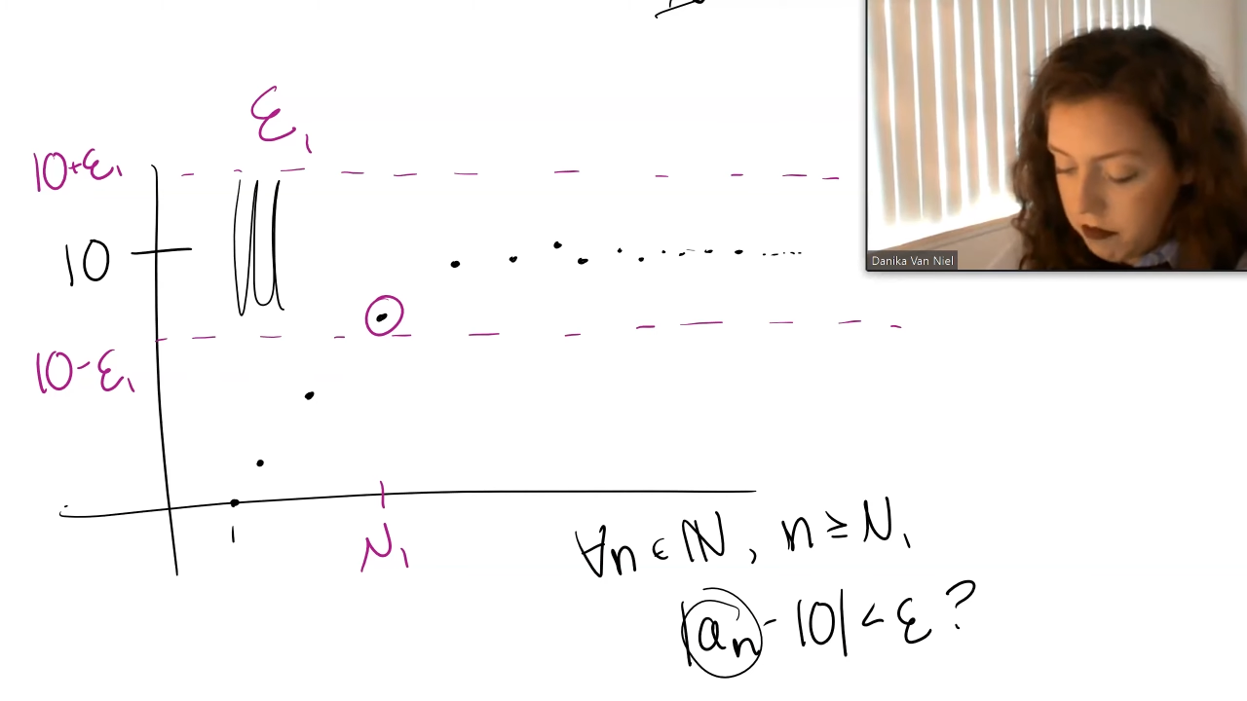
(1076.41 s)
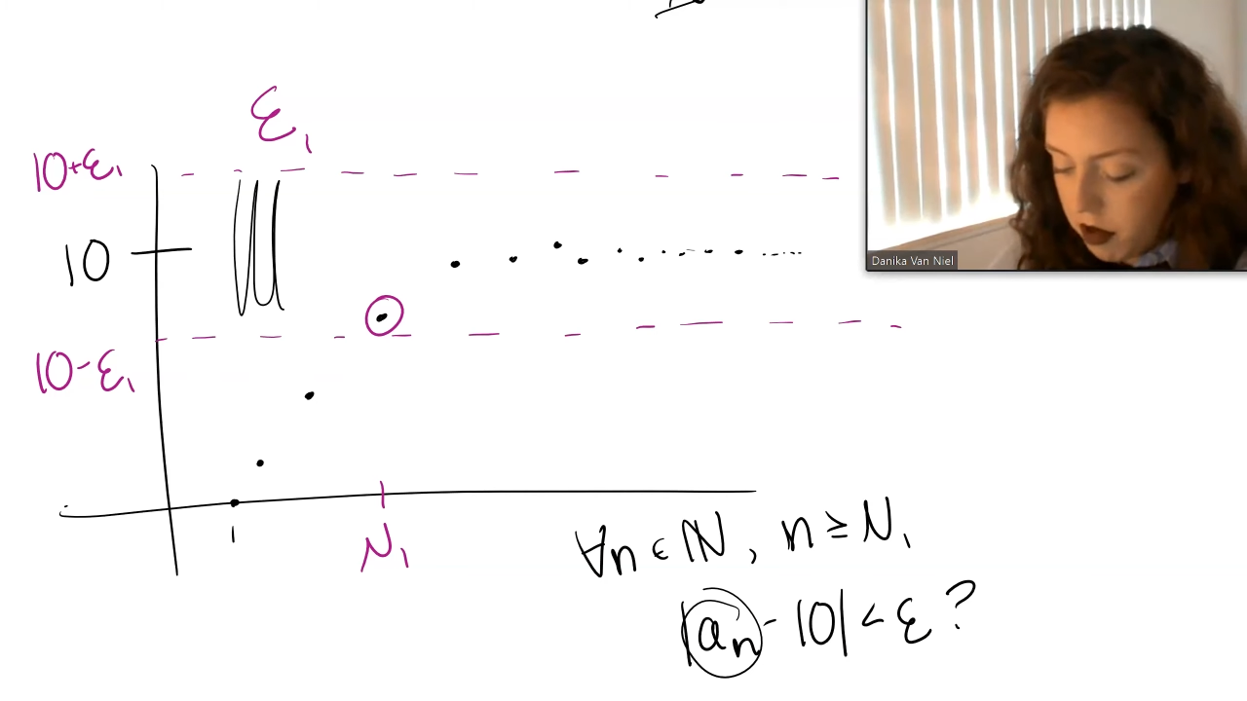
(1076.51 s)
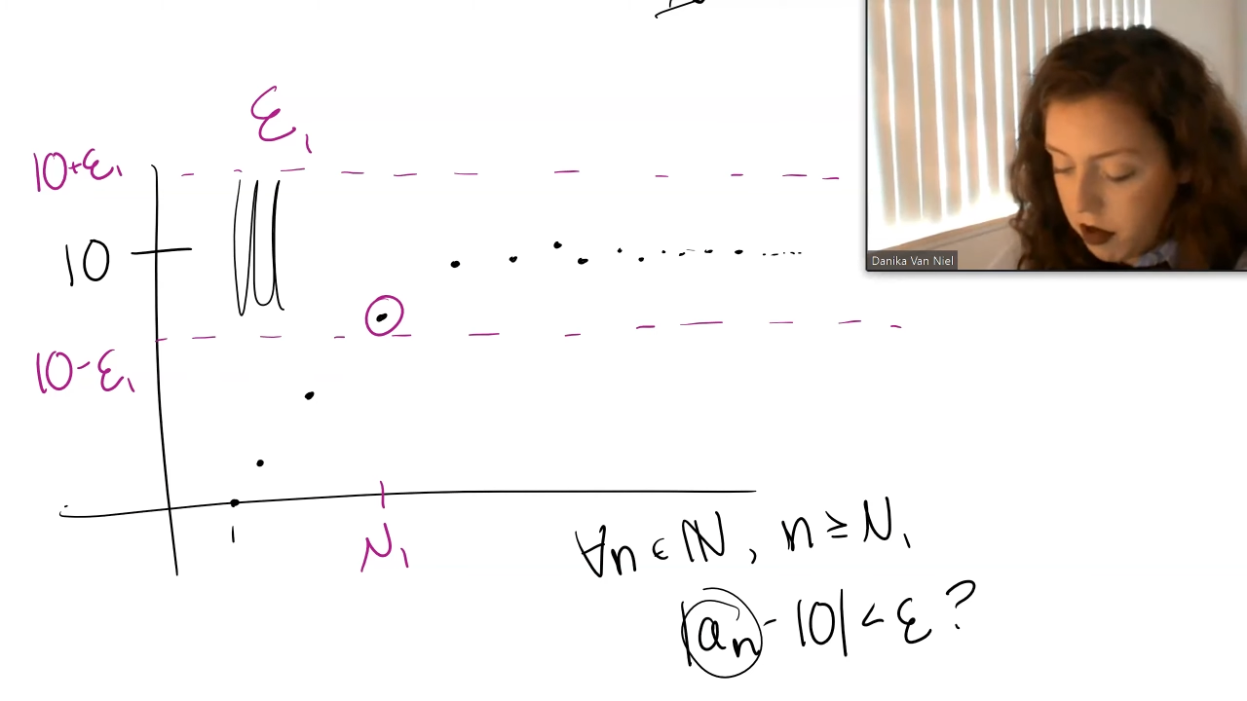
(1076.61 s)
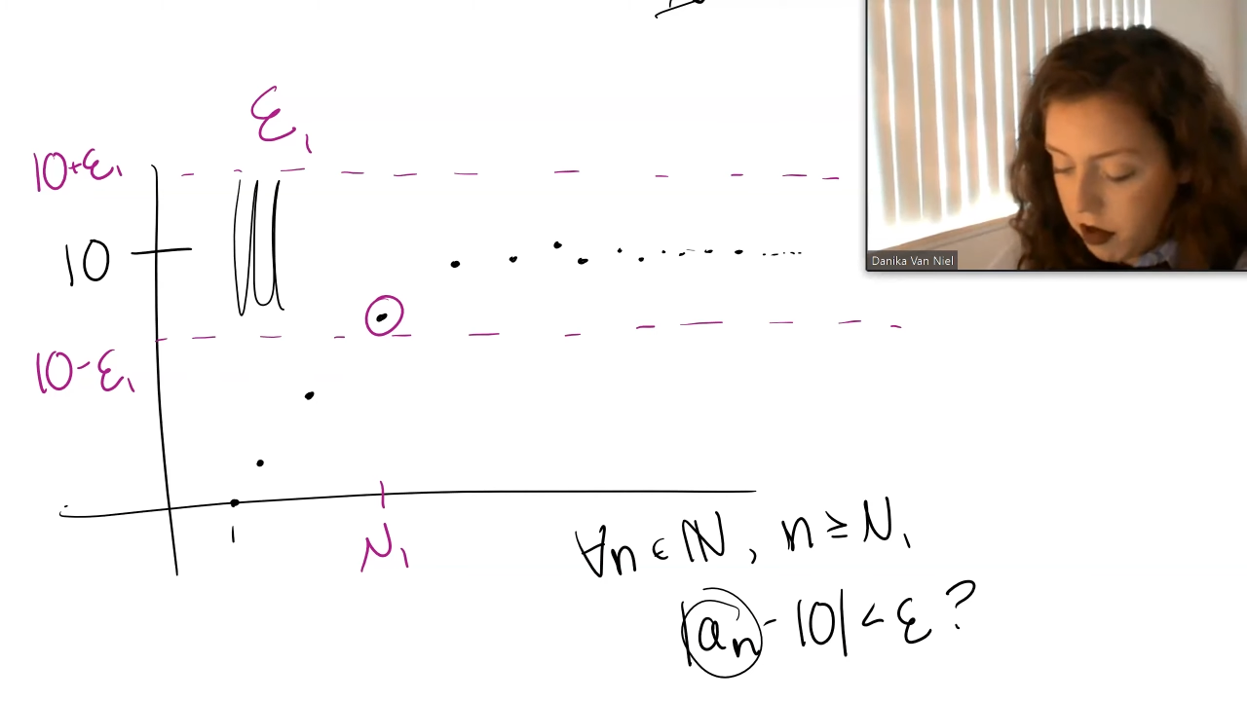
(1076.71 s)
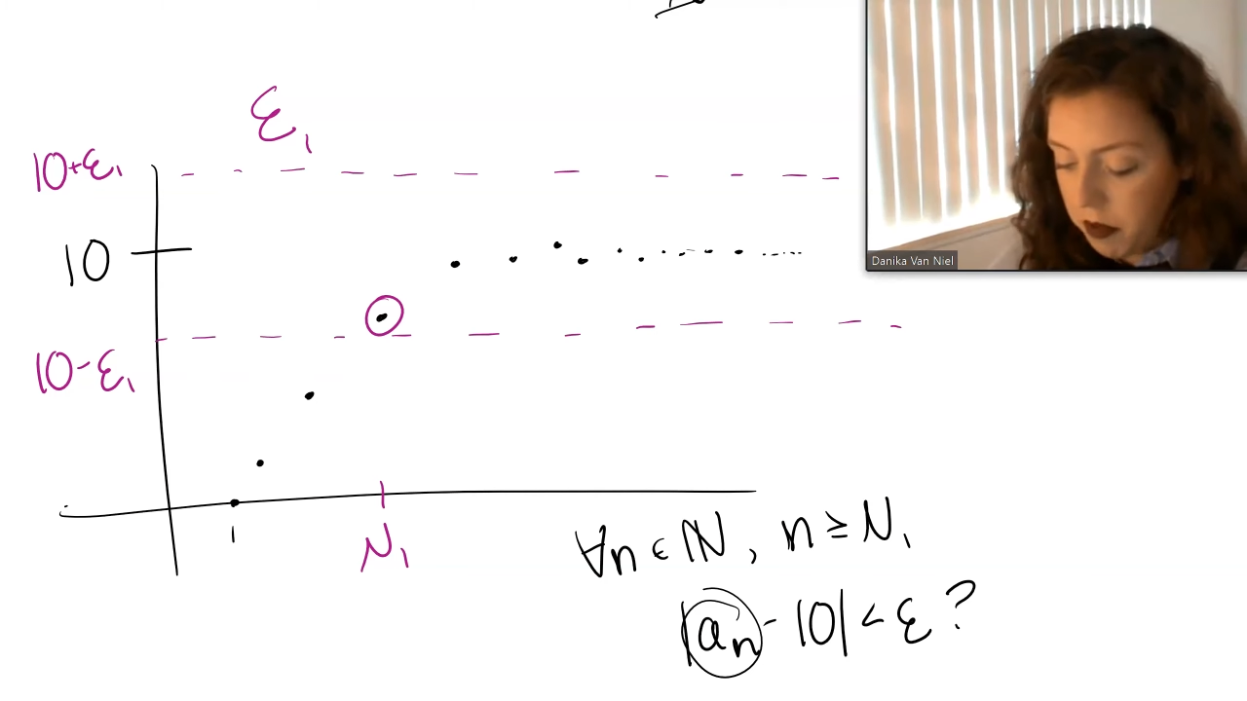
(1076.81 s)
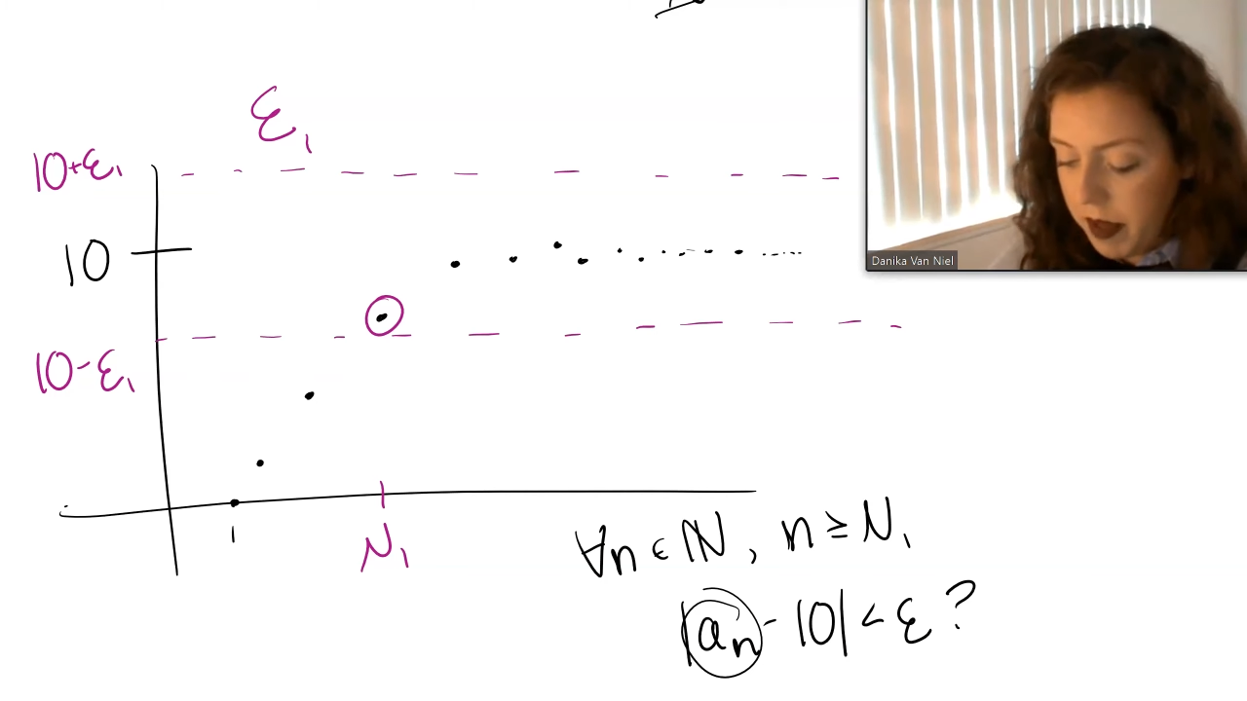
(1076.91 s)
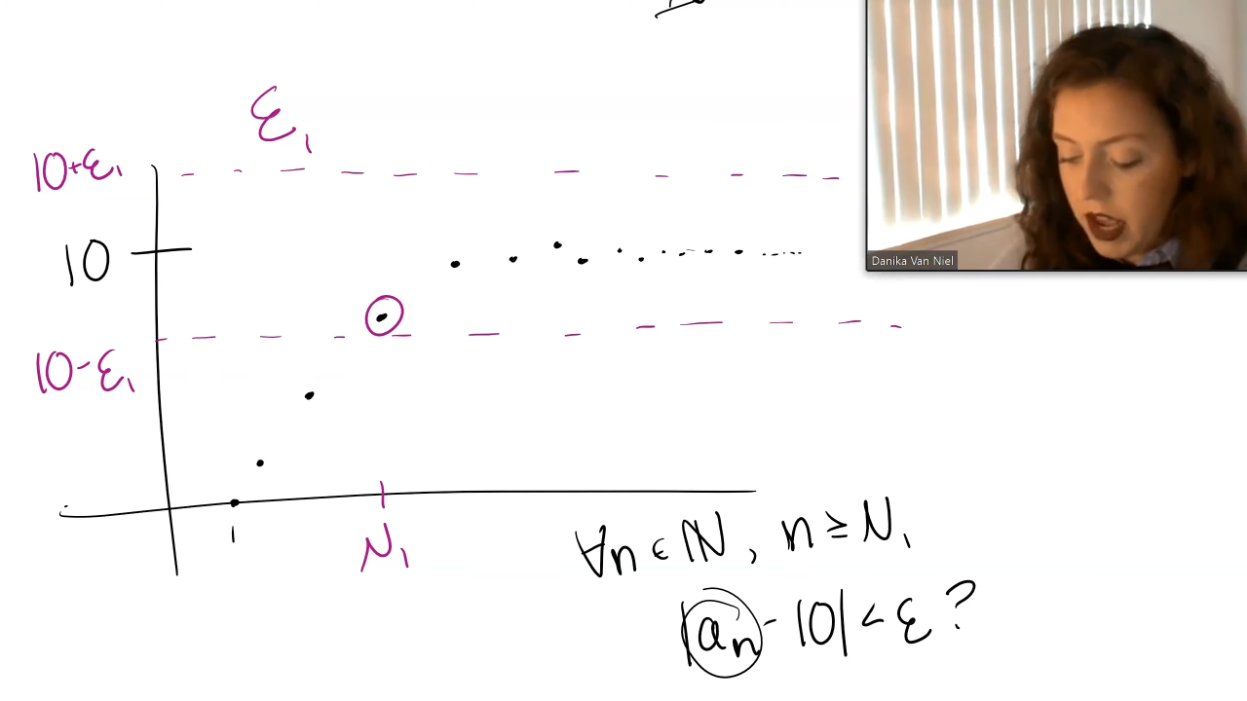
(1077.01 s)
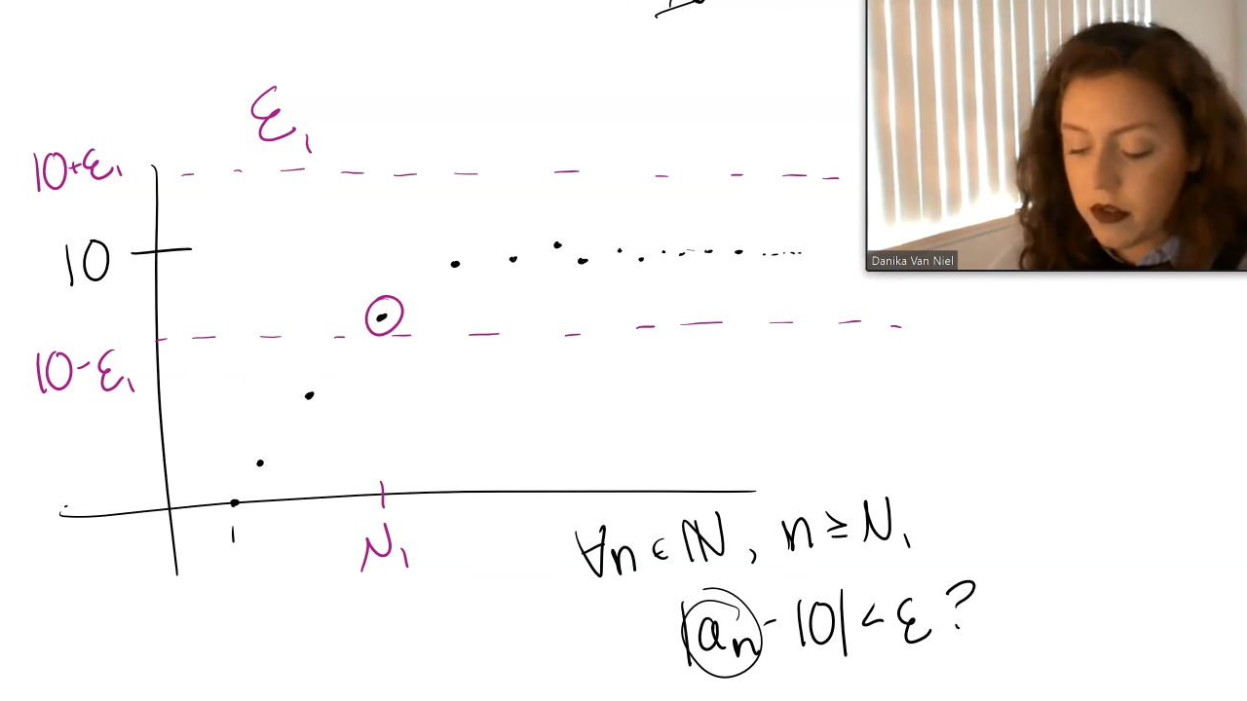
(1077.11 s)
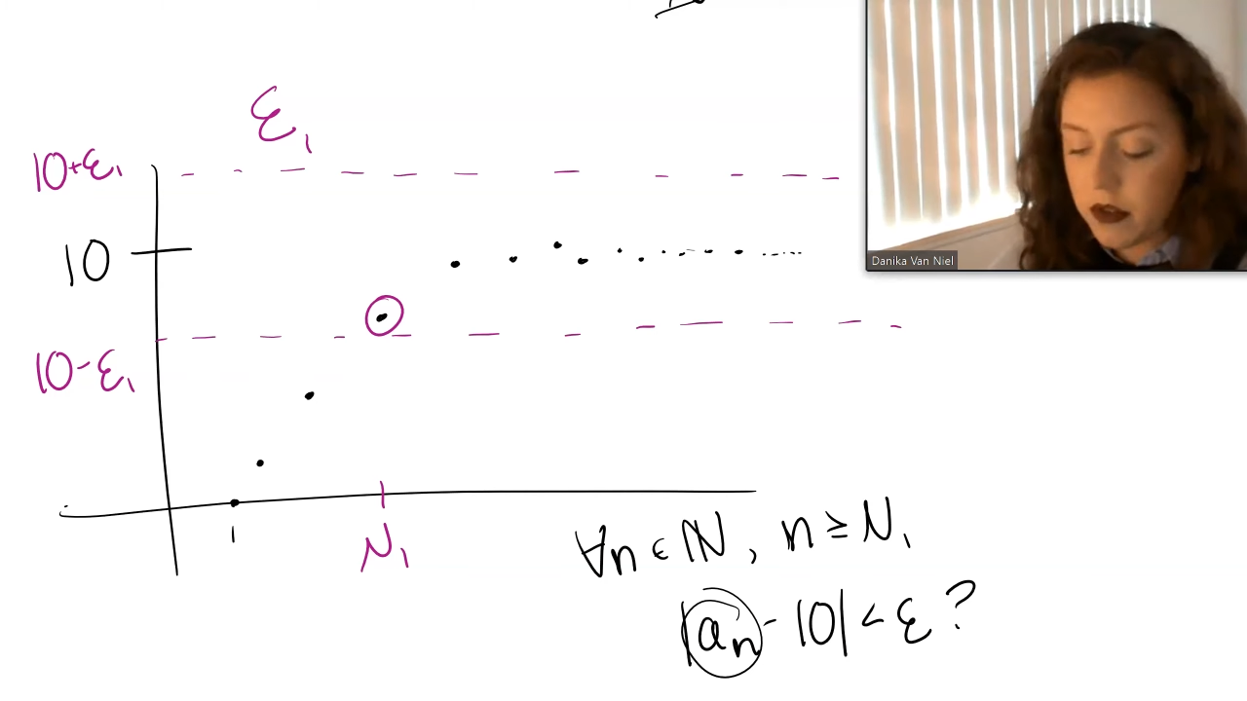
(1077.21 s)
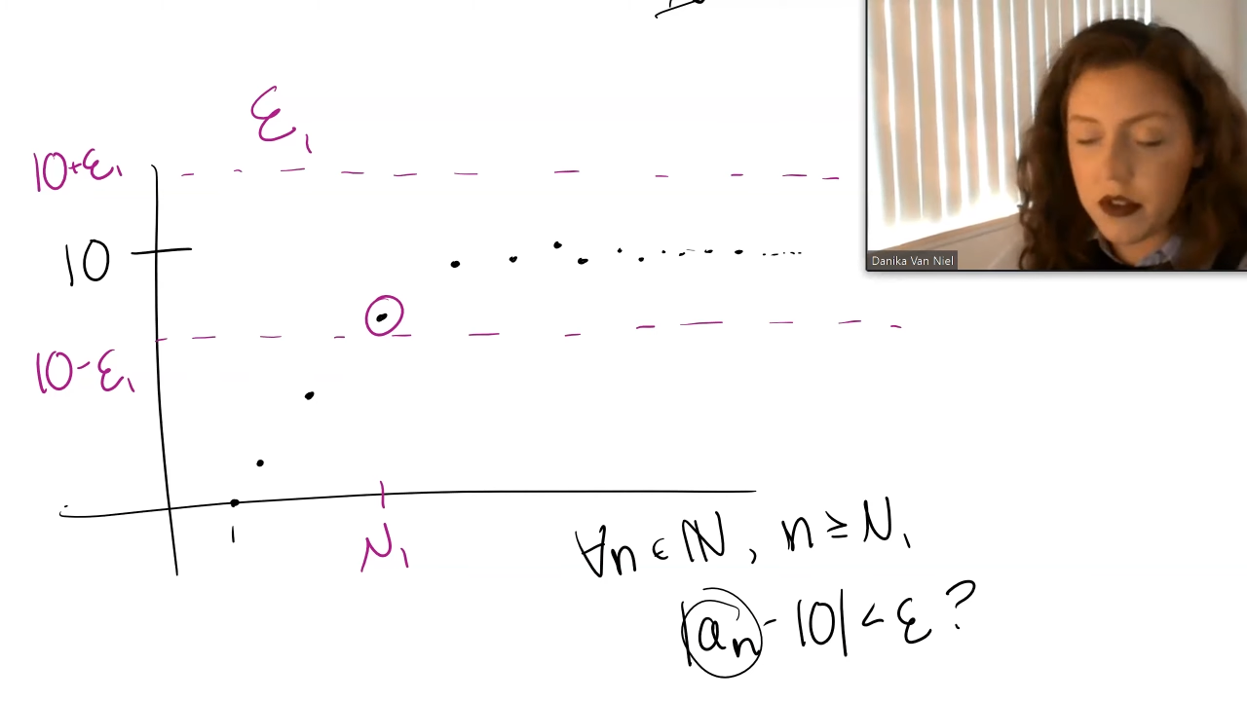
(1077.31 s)
purple
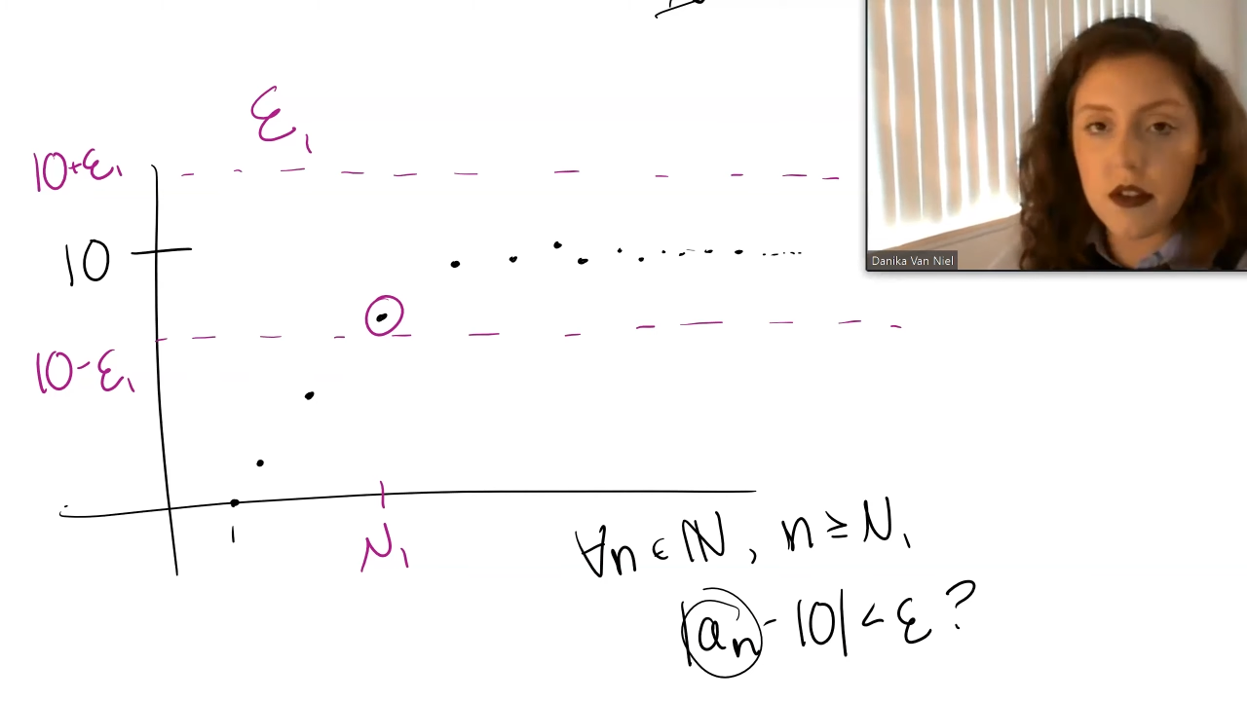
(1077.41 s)
bounds